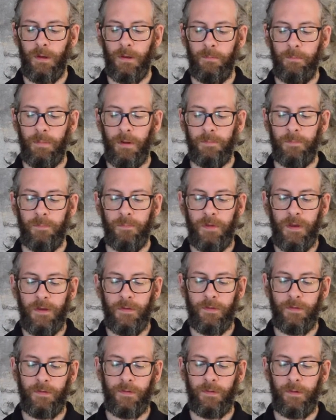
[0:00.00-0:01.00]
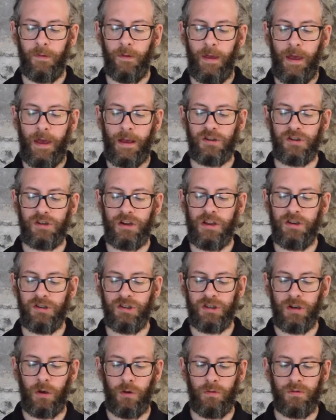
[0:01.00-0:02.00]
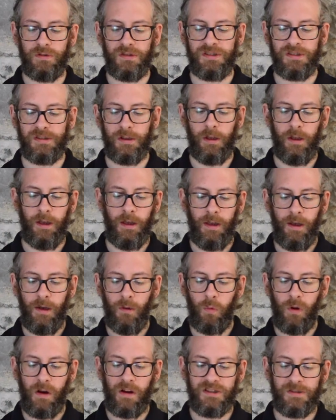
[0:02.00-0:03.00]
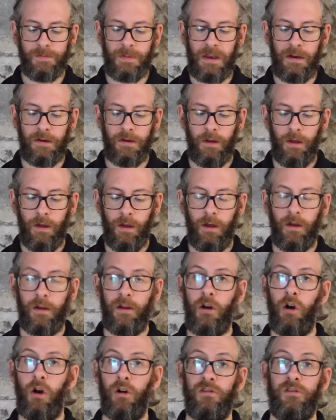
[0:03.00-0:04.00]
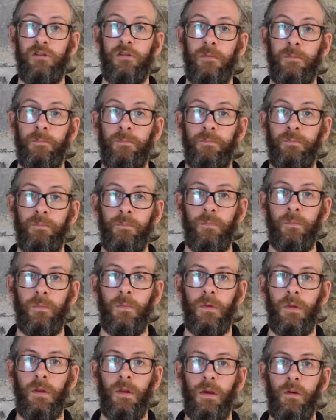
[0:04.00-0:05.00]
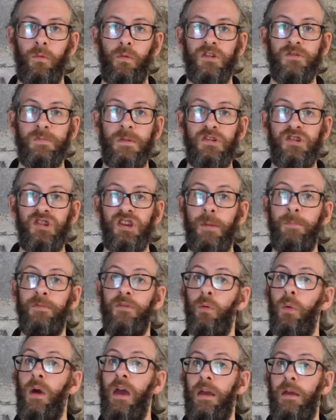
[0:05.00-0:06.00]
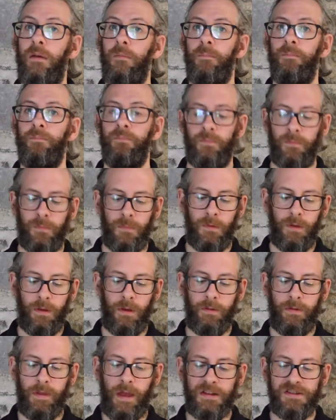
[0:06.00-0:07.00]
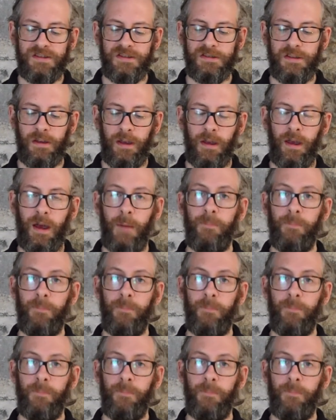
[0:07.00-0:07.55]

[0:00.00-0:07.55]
But this actually shows where it's been cut, where it's been chipped away. And that's a